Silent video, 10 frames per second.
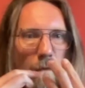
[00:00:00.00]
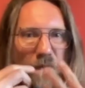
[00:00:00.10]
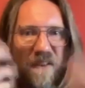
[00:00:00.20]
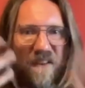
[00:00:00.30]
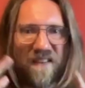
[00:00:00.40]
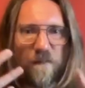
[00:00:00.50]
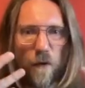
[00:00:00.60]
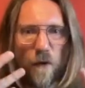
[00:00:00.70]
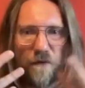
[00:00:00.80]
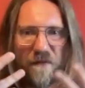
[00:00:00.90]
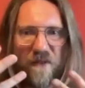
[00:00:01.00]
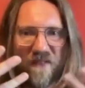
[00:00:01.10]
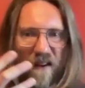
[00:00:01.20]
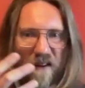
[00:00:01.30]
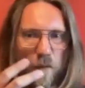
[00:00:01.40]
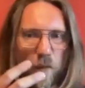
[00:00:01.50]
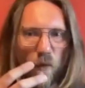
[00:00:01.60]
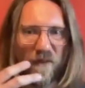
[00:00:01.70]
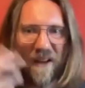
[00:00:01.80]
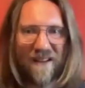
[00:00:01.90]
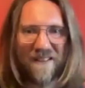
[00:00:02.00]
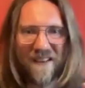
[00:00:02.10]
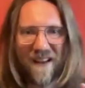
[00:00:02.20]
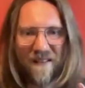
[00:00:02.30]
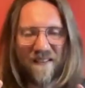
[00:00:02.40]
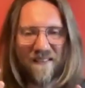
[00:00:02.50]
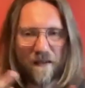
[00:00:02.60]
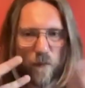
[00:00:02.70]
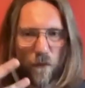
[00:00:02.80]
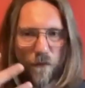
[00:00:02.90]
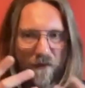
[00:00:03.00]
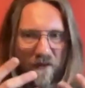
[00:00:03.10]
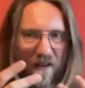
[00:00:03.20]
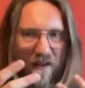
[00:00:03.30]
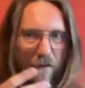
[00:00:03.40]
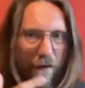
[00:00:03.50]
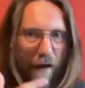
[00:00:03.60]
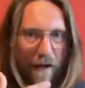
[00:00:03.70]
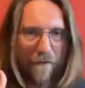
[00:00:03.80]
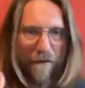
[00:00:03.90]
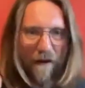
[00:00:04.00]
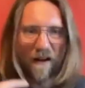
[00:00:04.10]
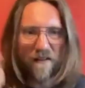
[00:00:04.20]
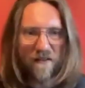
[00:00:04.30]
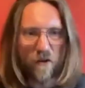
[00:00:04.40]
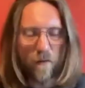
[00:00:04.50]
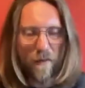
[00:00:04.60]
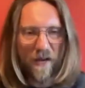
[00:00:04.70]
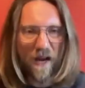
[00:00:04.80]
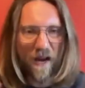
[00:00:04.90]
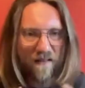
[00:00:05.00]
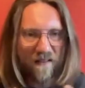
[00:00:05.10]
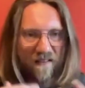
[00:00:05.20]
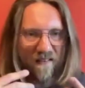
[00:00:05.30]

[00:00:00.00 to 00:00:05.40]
this is both the starting point and the end. This is both the alpha and the omega. This